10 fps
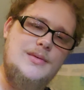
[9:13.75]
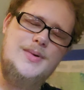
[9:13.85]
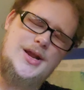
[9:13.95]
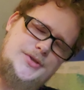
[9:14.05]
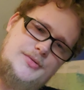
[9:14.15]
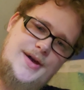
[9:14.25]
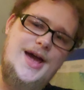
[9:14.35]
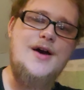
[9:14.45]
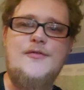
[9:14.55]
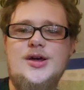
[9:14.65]
but I do
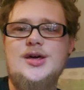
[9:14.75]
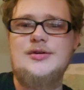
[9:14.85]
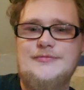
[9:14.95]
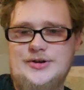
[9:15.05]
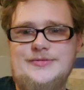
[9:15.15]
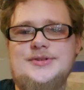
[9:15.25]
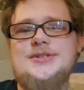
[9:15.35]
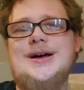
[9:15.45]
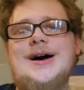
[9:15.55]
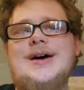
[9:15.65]
have one on the rarer
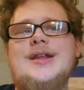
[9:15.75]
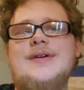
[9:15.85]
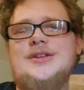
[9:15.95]
side